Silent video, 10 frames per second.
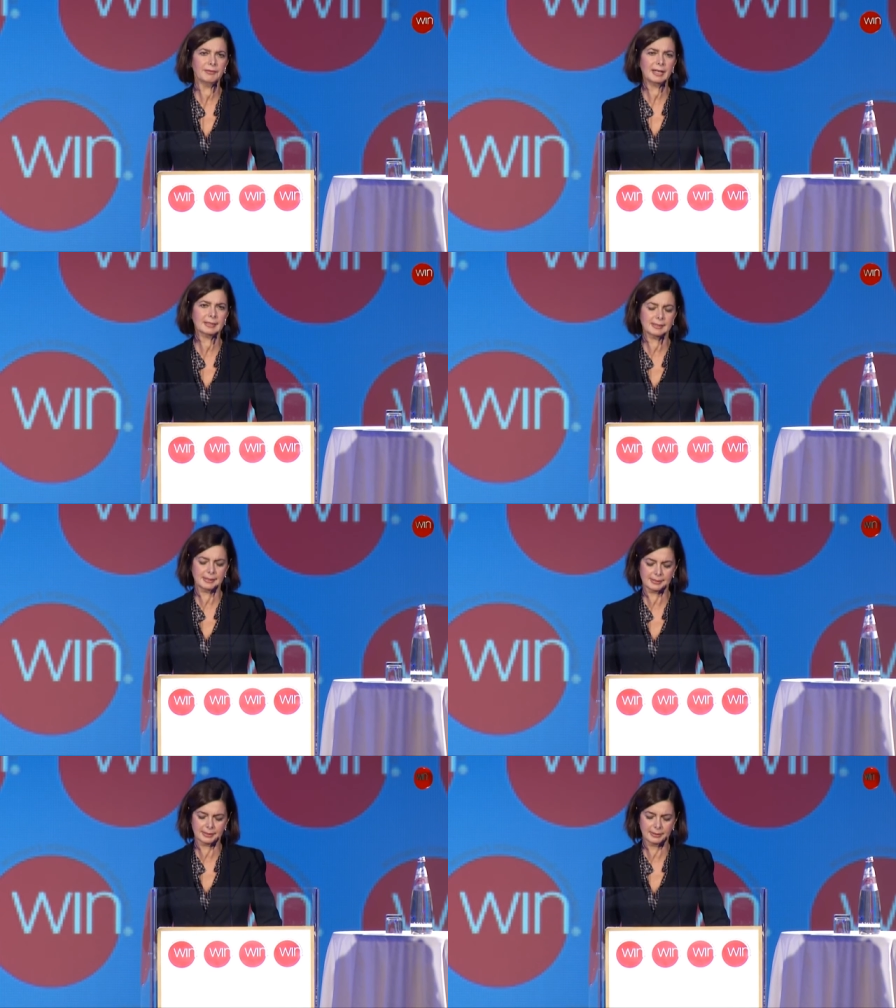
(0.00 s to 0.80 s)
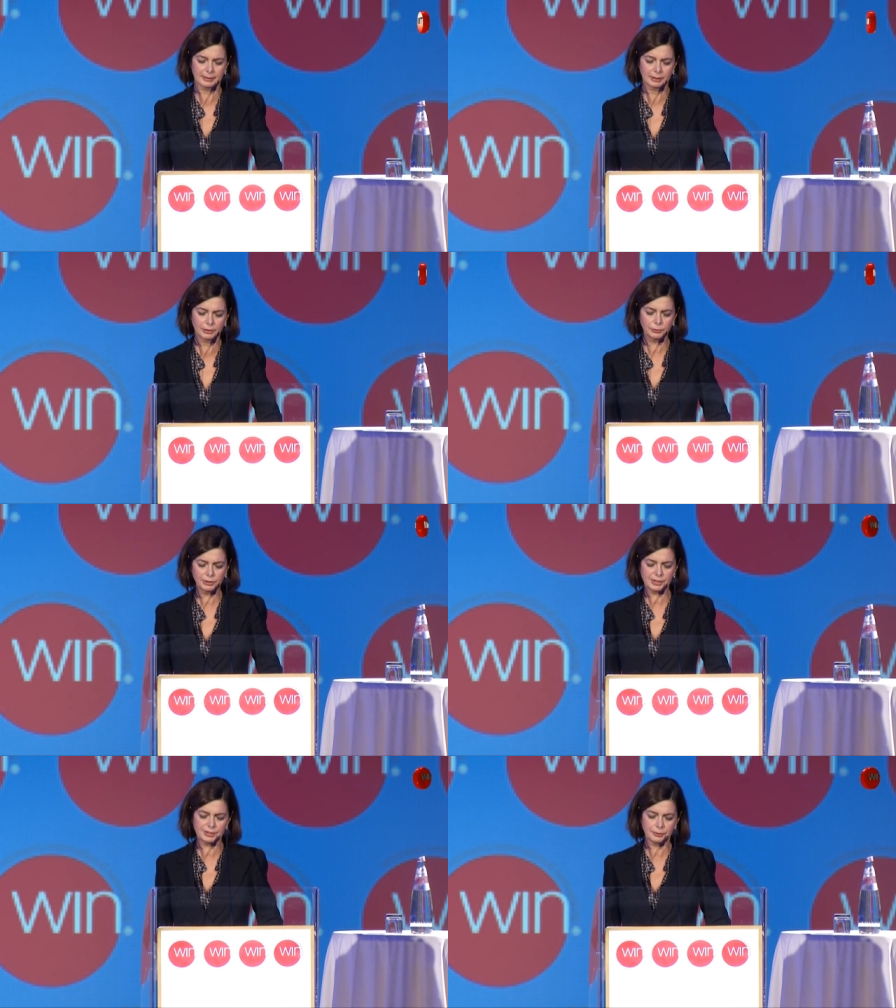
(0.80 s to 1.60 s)
access to
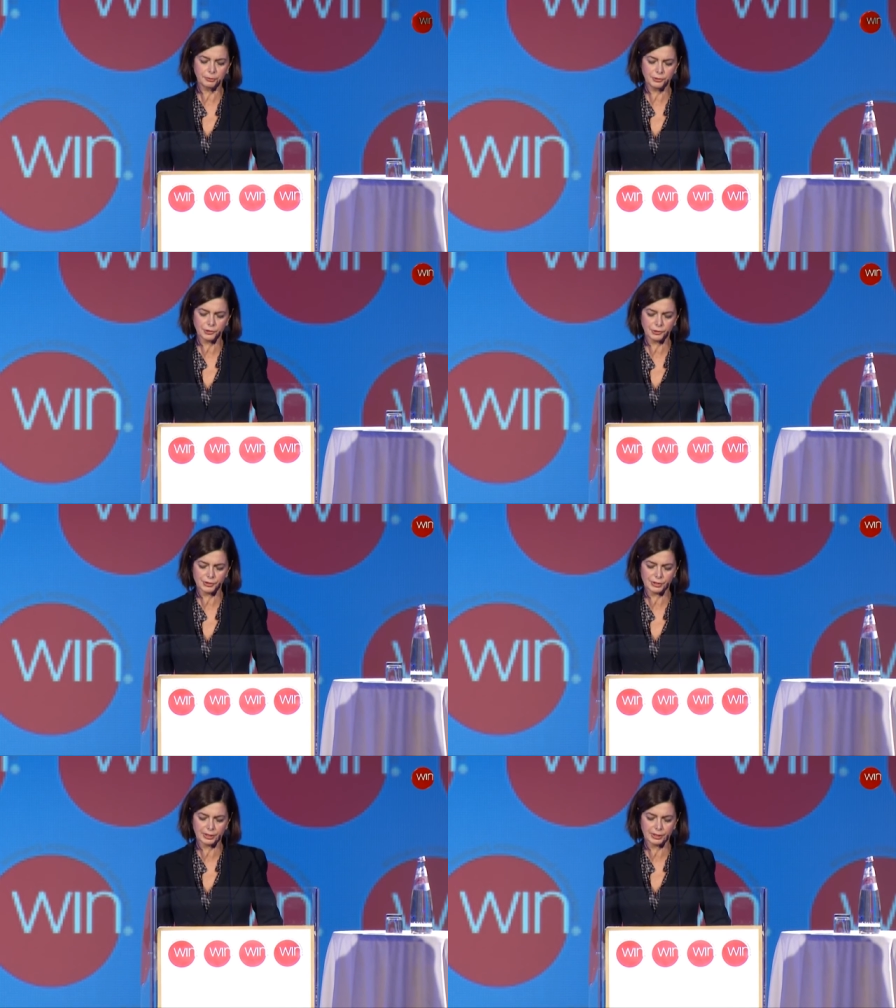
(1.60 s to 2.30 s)
the institutions.